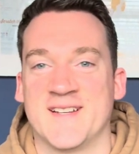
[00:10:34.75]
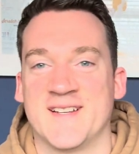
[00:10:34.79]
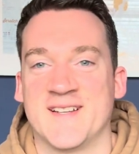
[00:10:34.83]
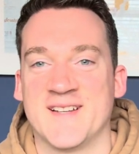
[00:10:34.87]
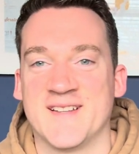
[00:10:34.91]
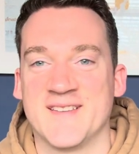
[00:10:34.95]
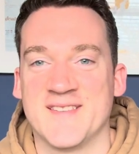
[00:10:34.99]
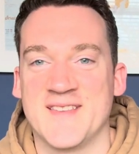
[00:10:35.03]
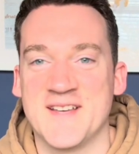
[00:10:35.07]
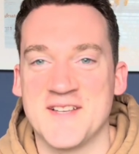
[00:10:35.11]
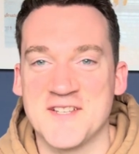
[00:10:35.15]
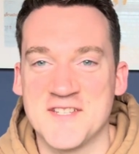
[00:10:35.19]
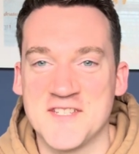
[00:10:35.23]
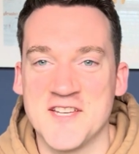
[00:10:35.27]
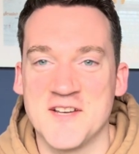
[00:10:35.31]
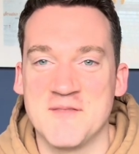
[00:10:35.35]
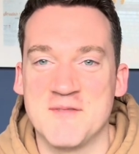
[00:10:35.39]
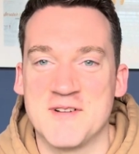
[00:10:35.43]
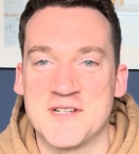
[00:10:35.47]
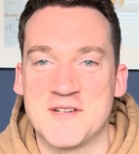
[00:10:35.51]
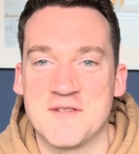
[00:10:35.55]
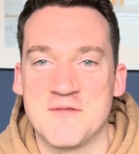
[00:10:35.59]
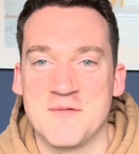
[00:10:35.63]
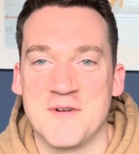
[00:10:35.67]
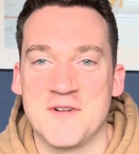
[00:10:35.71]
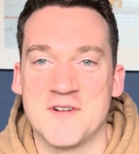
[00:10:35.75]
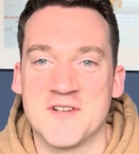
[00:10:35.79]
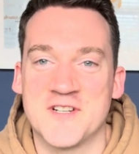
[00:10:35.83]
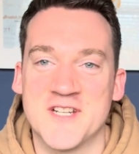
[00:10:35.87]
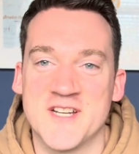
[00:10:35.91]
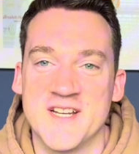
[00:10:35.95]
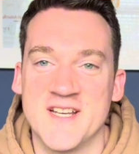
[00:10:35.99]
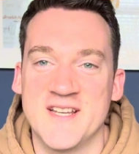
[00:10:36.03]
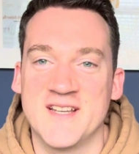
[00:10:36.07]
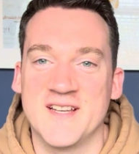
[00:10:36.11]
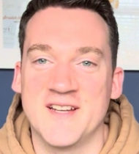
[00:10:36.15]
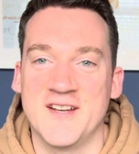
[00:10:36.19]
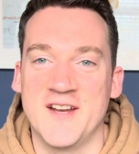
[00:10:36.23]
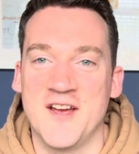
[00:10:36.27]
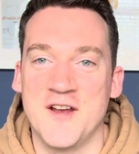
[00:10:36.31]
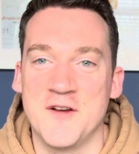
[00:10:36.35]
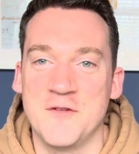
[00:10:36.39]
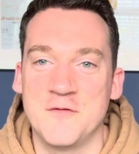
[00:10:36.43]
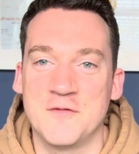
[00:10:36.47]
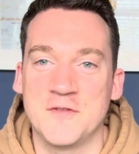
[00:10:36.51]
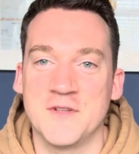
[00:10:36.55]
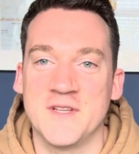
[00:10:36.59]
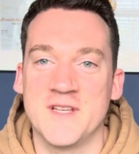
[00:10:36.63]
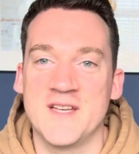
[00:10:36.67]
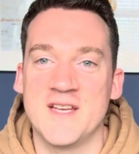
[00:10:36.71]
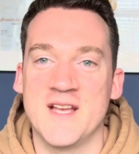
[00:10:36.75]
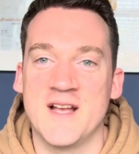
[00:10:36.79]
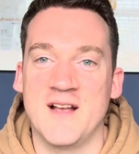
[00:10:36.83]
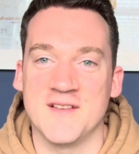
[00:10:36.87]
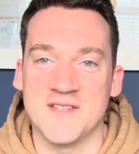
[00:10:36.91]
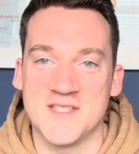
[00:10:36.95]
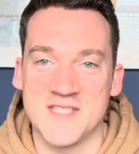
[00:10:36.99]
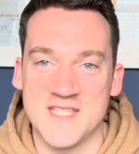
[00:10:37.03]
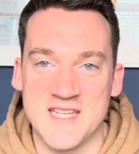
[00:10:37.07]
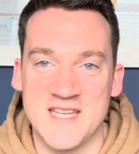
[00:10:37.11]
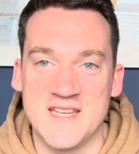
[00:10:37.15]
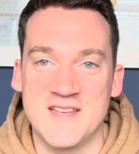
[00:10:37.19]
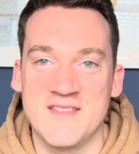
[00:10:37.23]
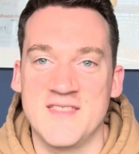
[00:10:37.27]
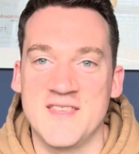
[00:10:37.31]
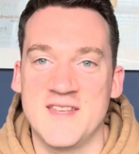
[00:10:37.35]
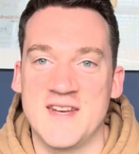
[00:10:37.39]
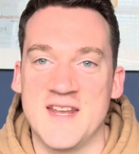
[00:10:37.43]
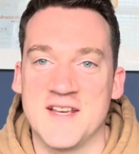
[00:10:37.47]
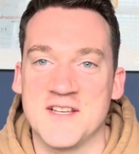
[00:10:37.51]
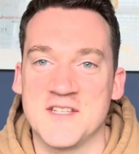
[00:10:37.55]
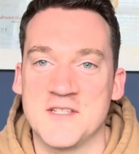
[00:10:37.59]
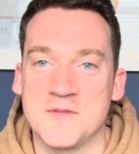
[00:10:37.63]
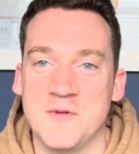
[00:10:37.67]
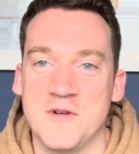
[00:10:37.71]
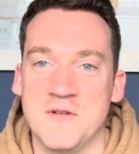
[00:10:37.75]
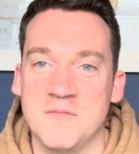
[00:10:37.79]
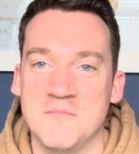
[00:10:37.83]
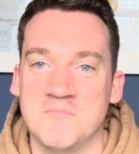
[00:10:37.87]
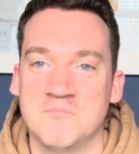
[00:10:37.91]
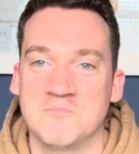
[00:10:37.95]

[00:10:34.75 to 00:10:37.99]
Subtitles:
Thanks so much for watching, and hopefully I'll see you in the next one.